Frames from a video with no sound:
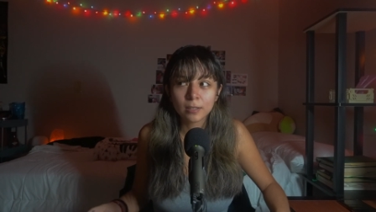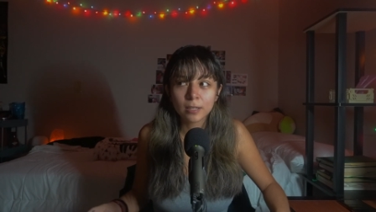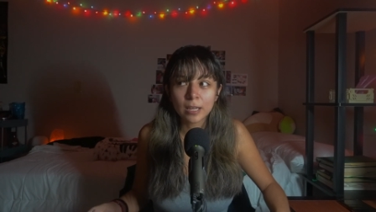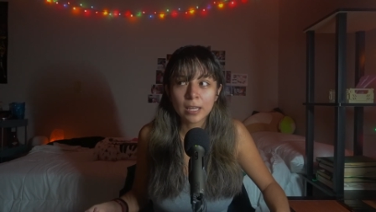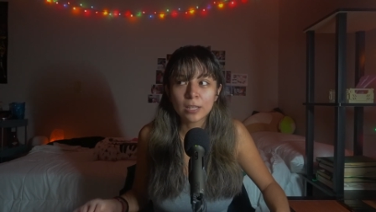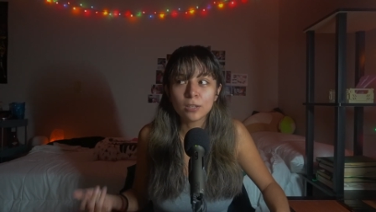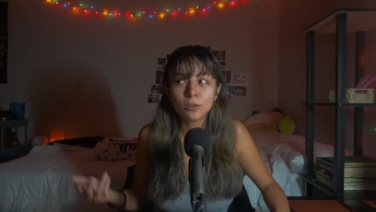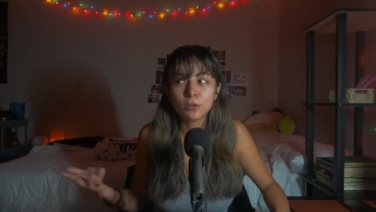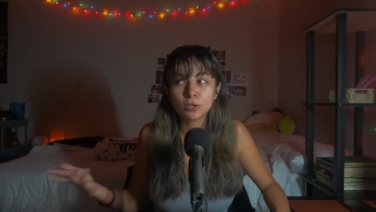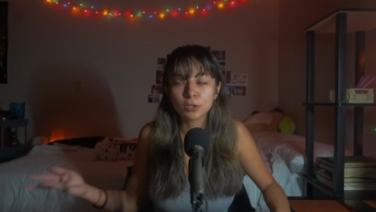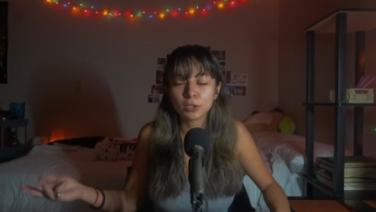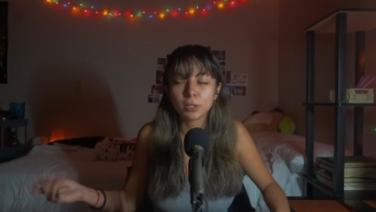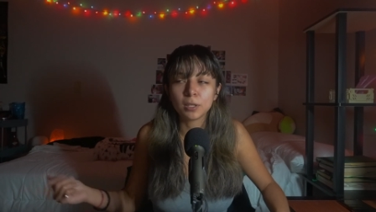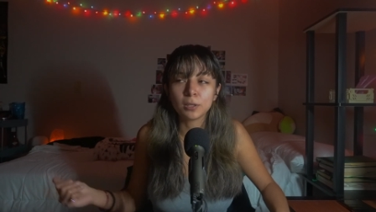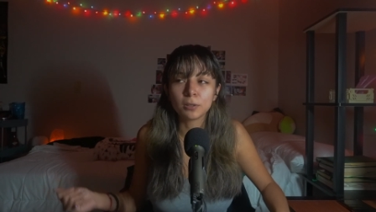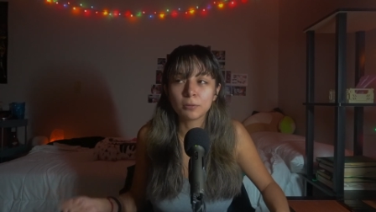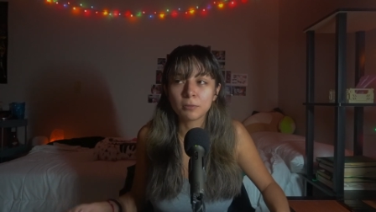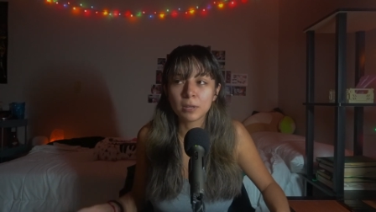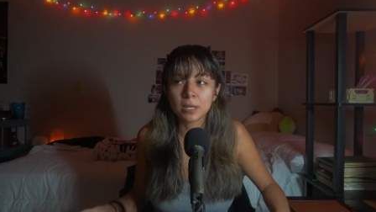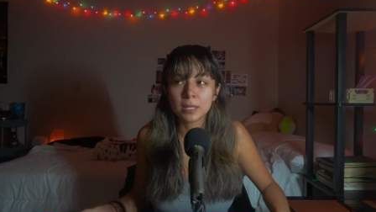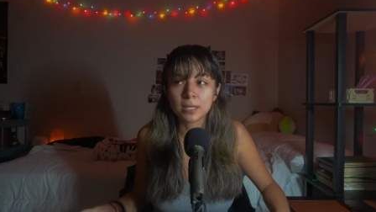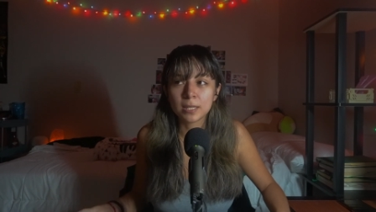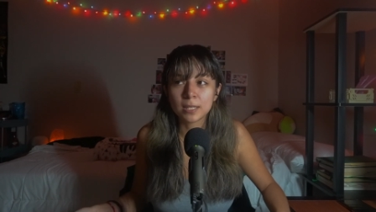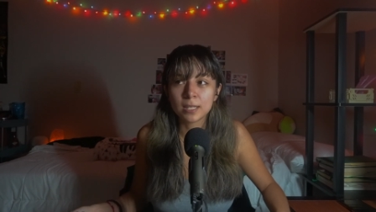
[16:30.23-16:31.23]
And usually the
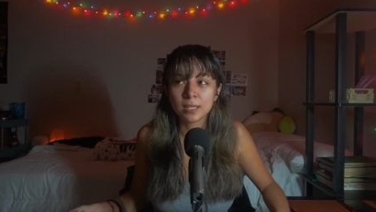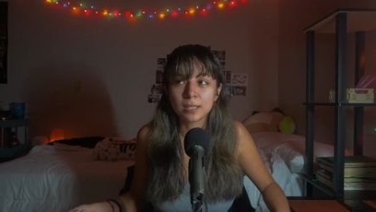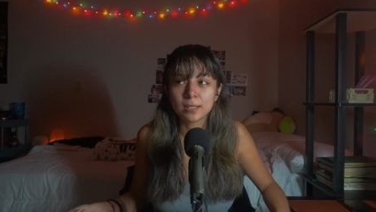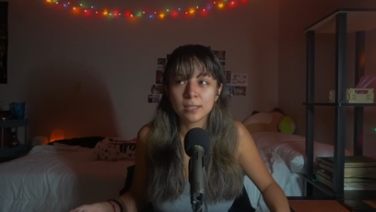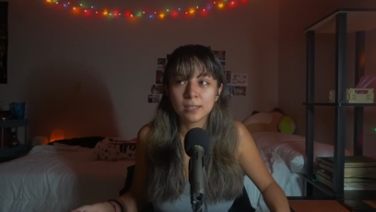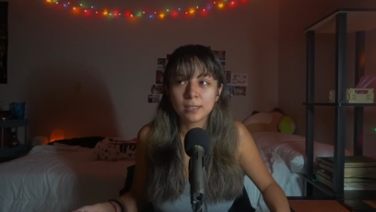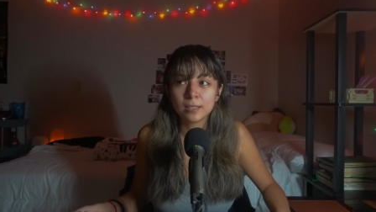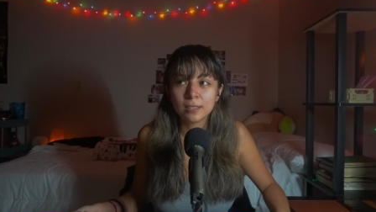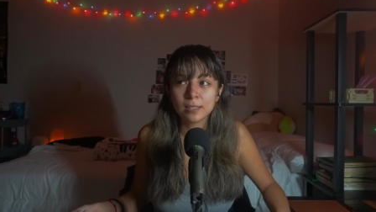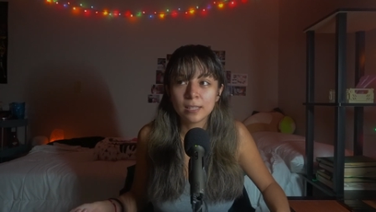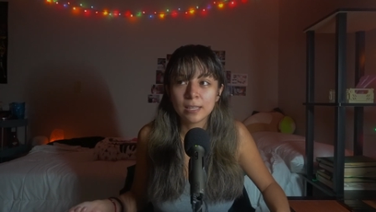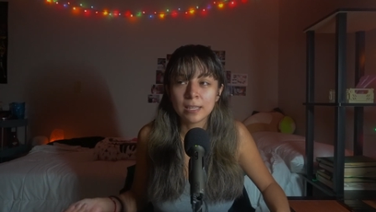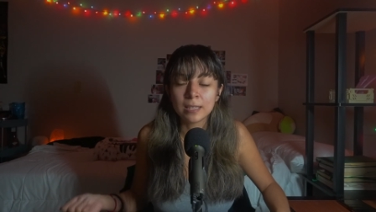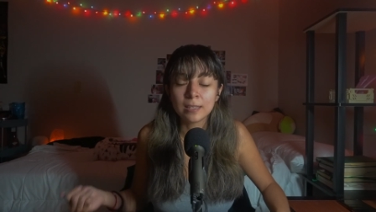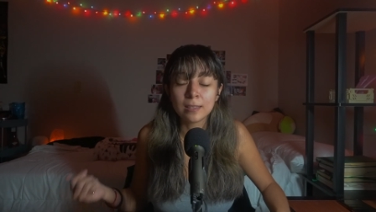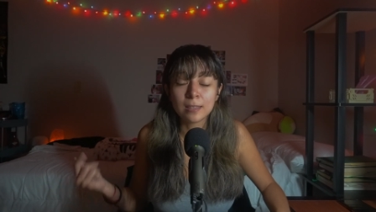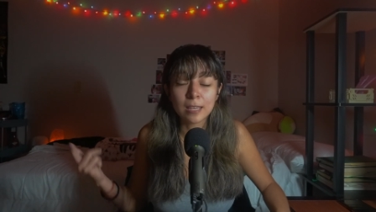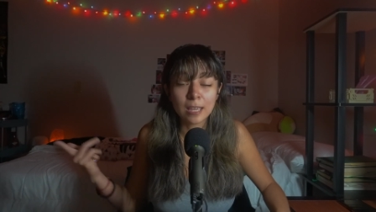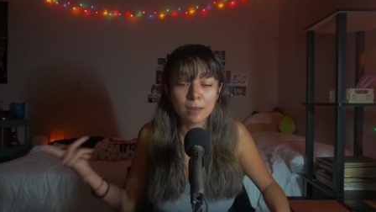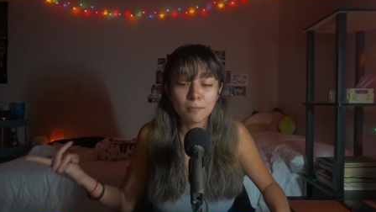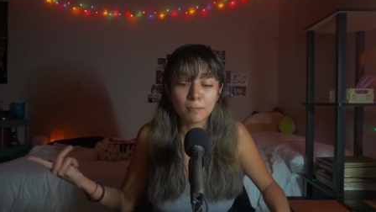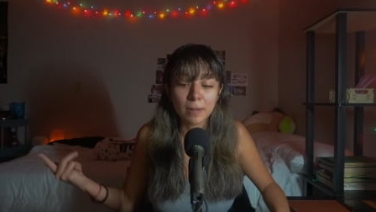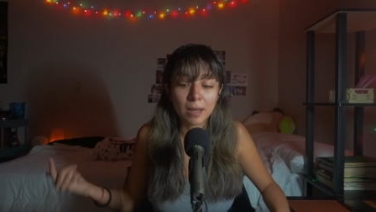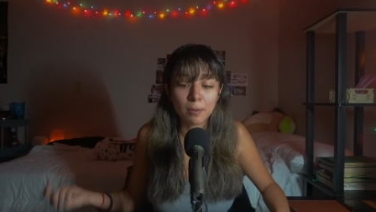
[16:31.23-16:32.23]
reason
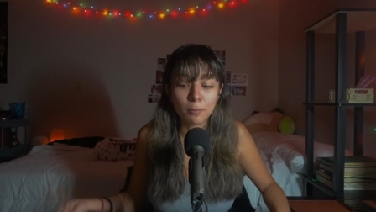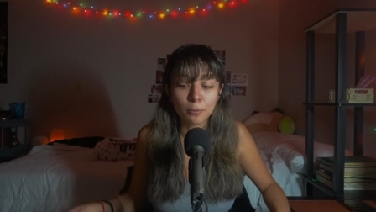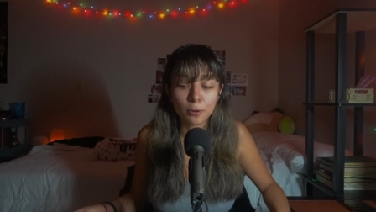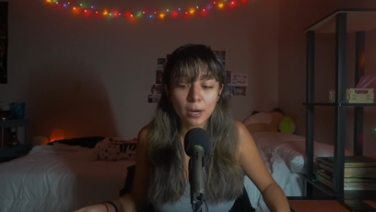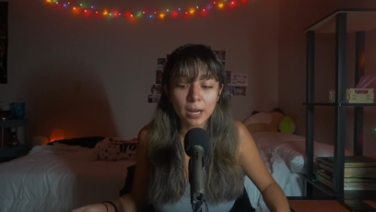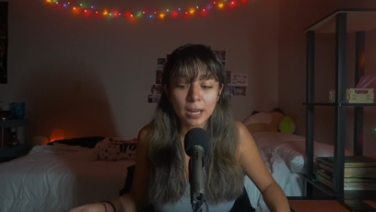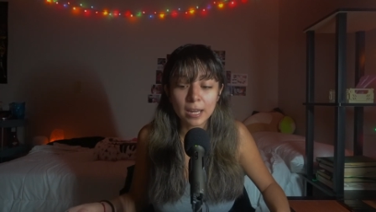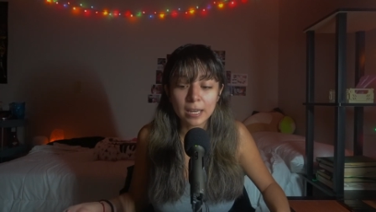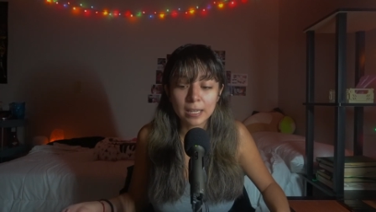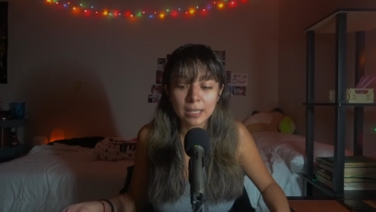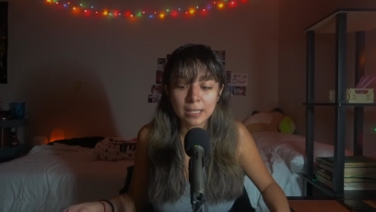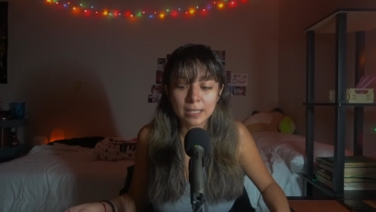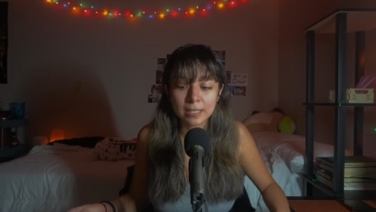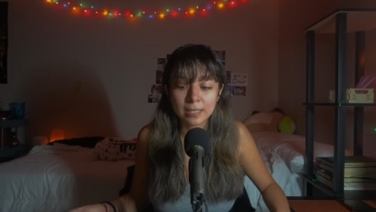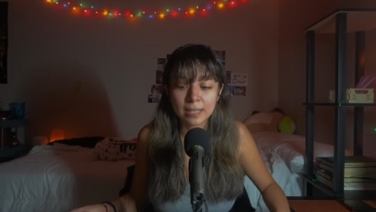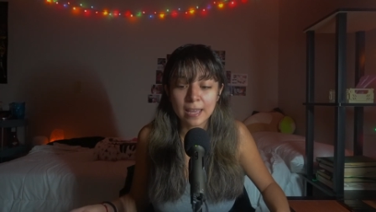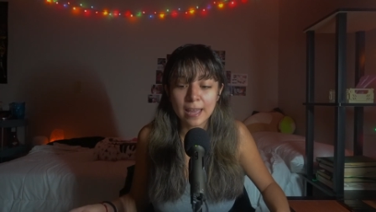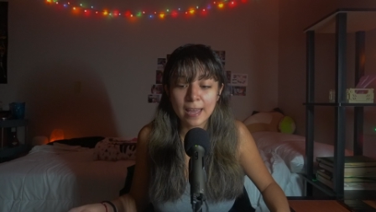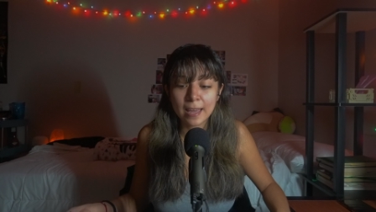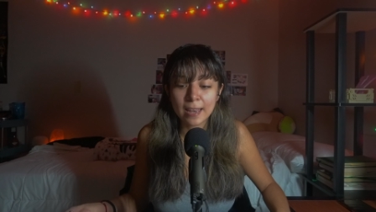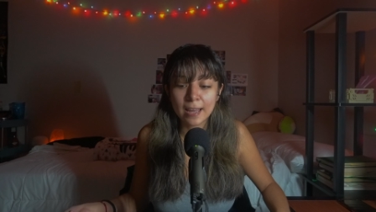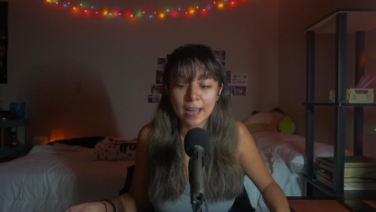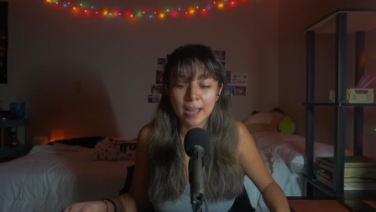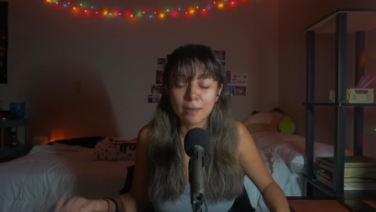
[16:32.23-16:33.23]
in my brain is
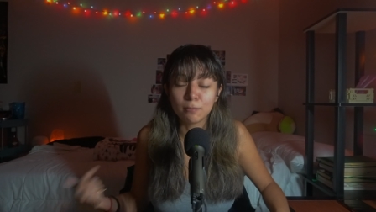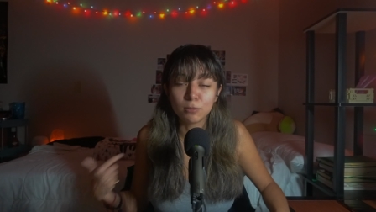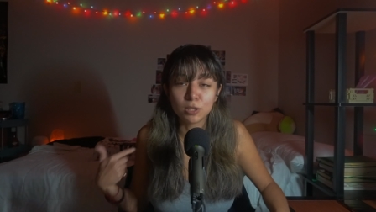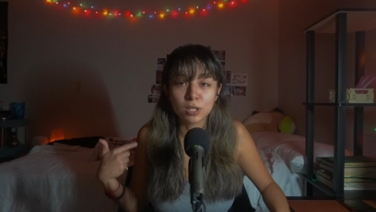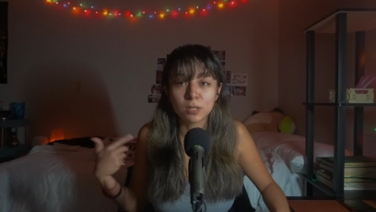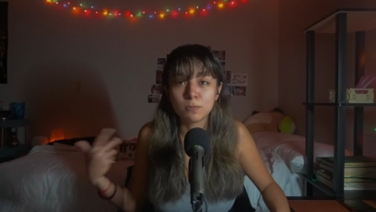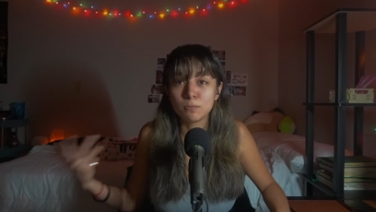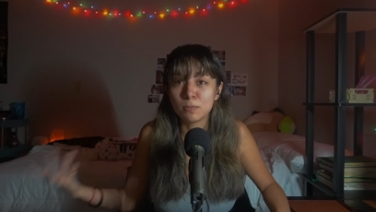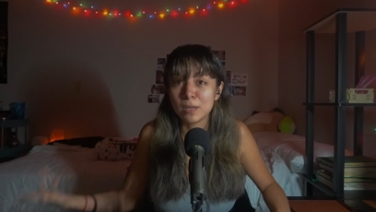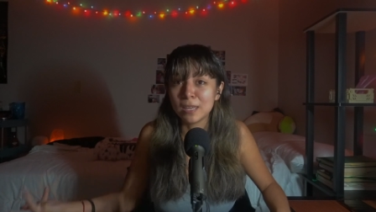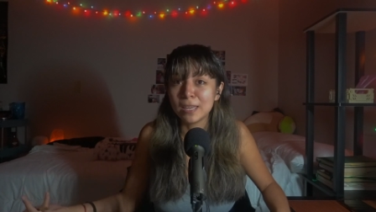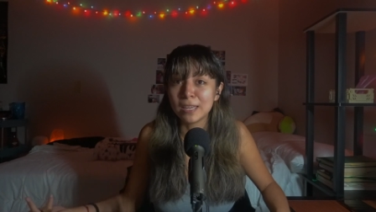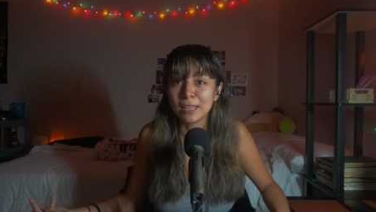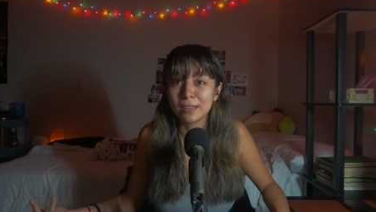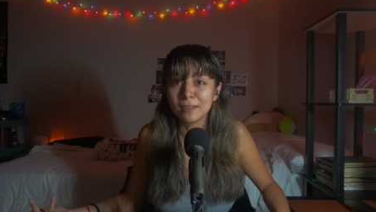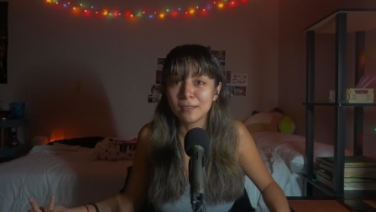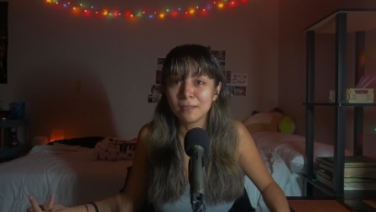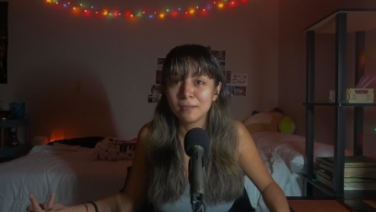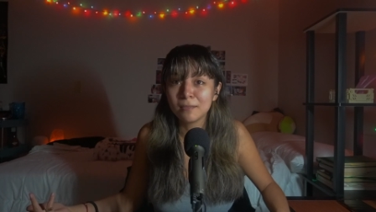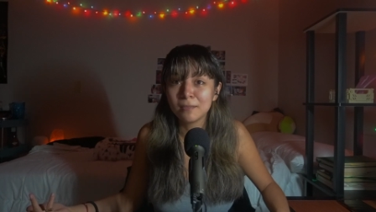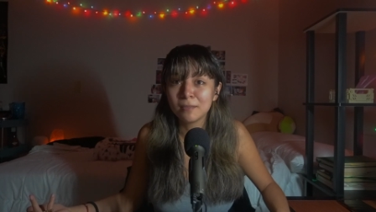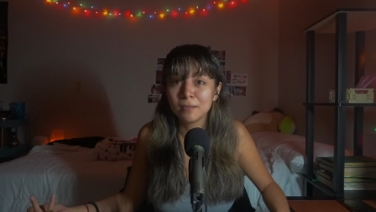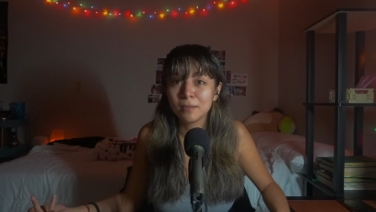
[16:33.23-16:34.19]
that I'm just being